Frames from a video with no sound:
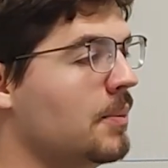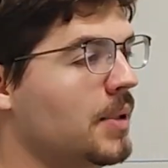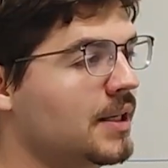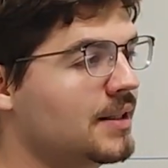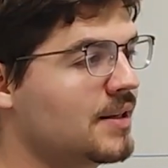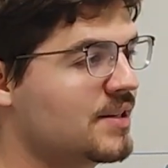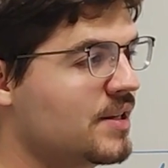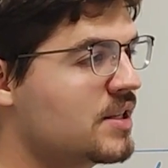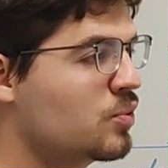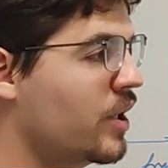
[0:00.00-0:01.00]
but
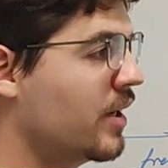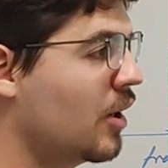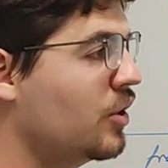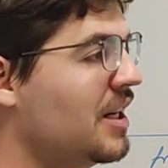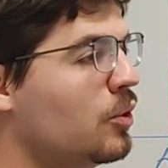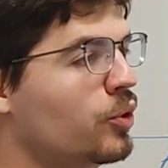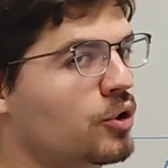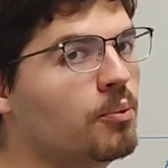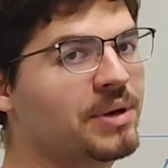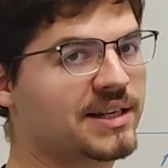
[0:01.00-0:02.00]
since we are now dealing
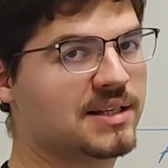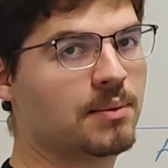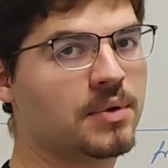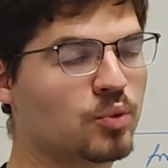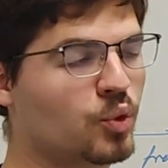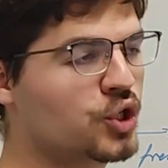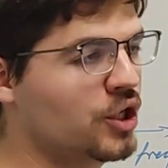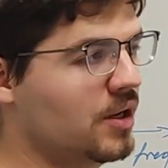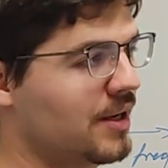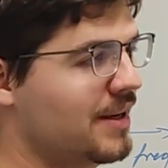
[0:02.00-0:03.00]
with complex numbers, which
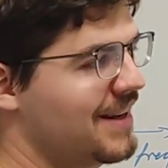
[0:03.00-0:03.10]
are